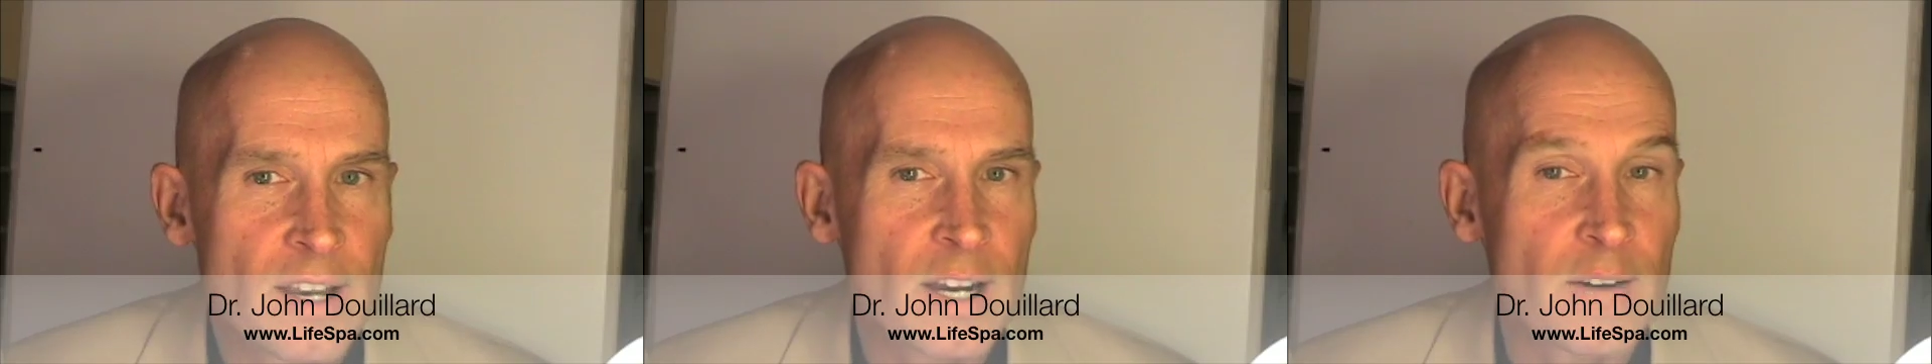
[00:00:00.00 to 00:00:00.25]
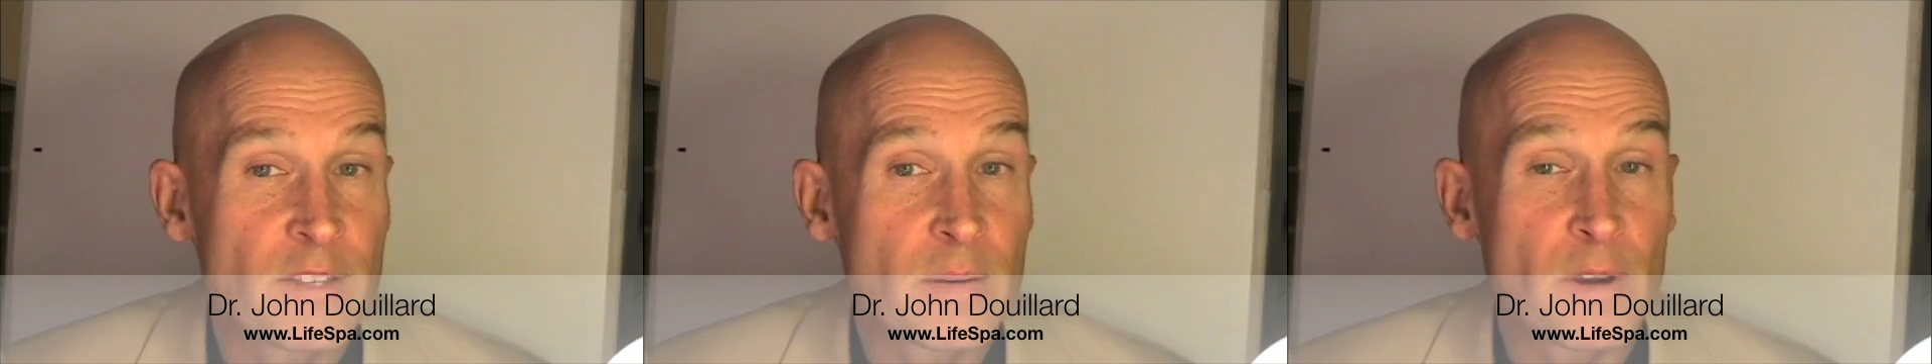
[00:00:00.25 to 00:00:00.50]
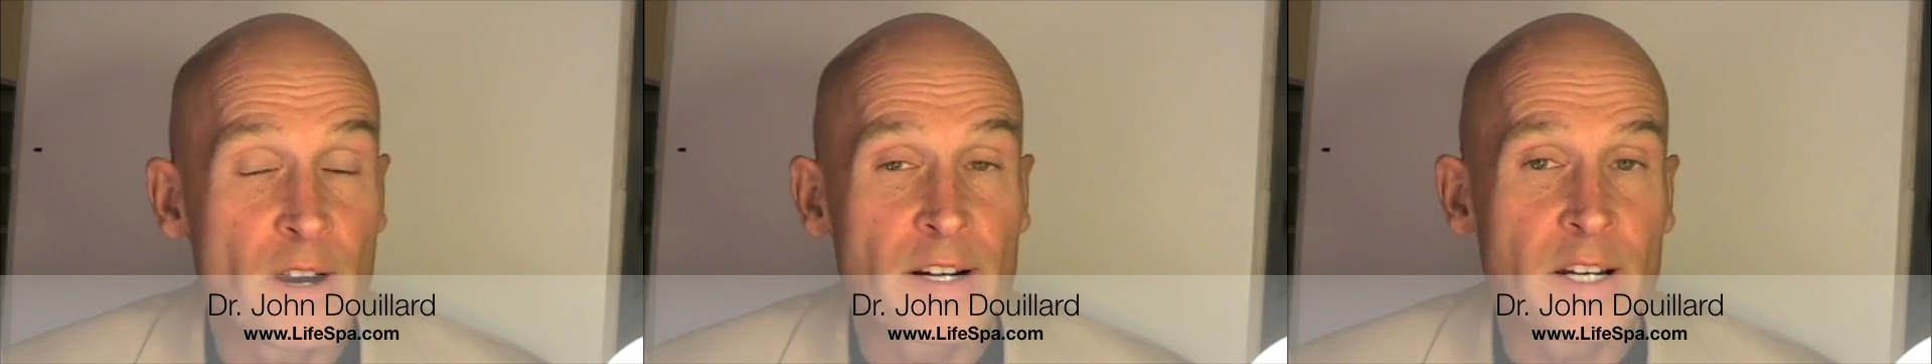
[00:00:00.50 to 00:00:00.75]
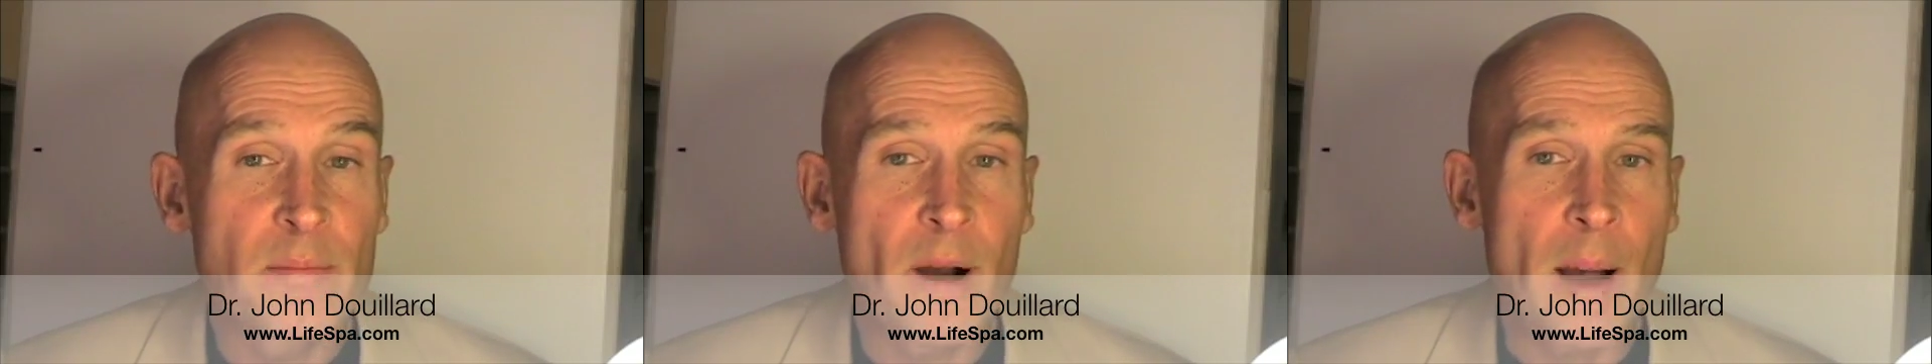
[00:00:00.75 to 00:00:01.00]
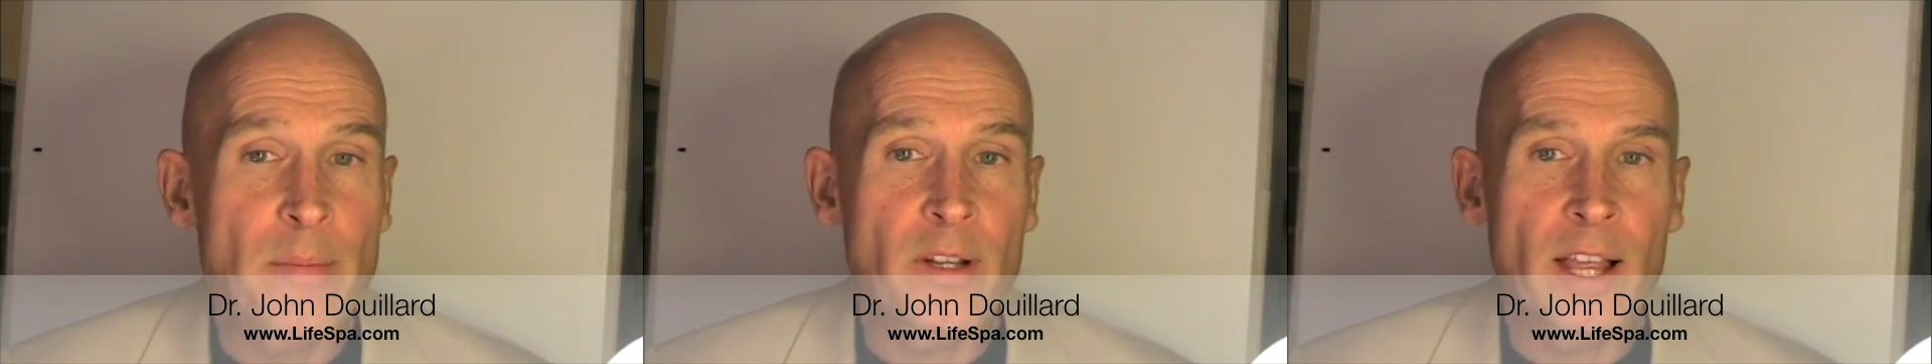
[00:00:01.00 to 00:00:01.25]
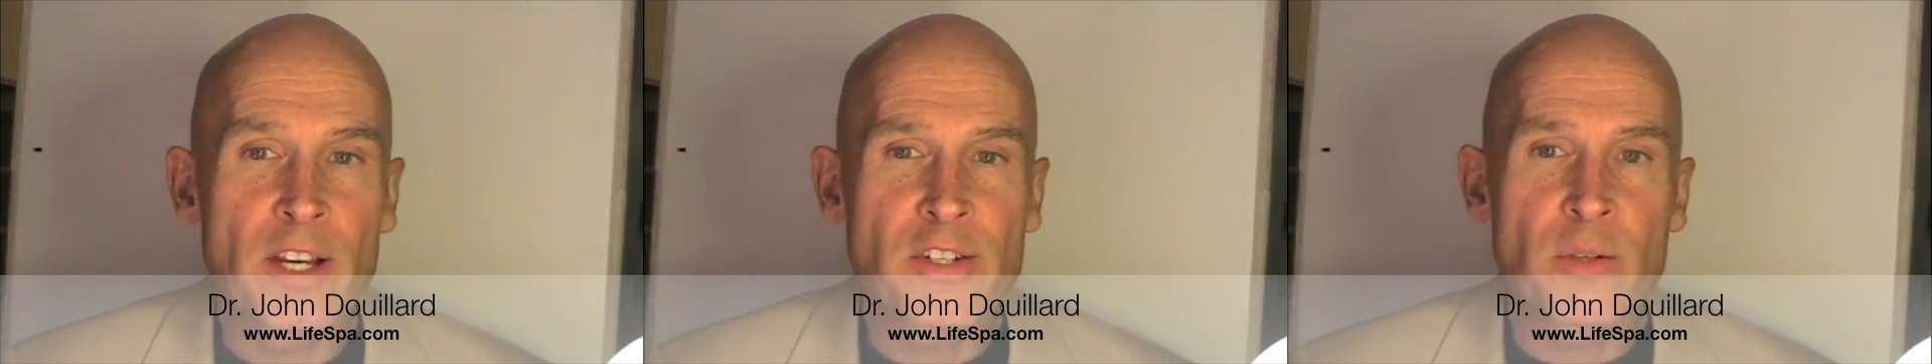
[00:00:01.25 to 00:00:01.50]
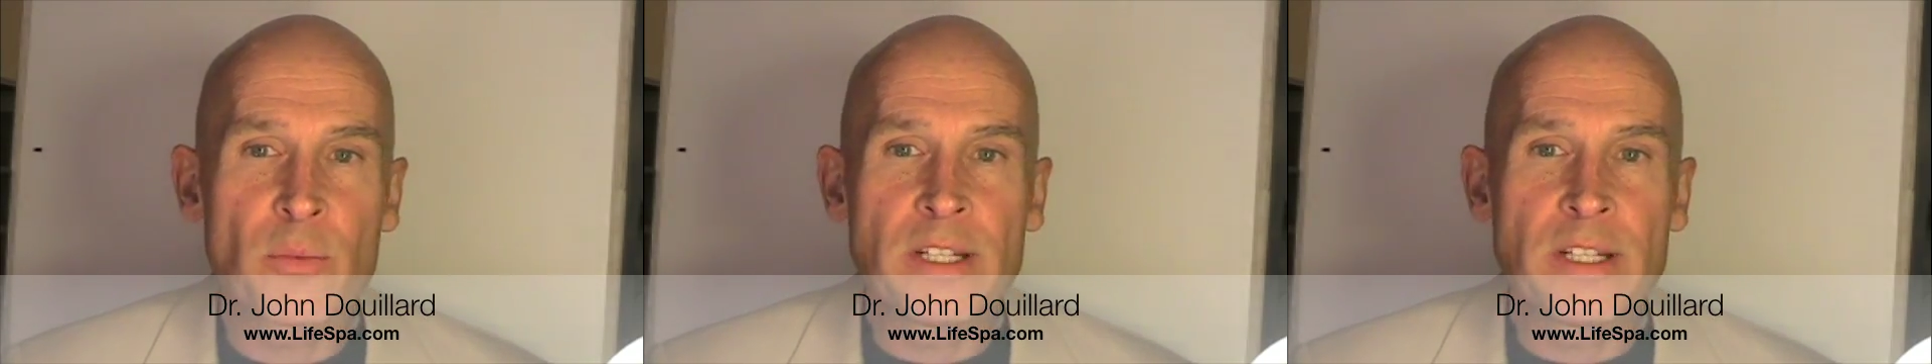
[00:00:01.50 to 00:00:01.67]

of the American population.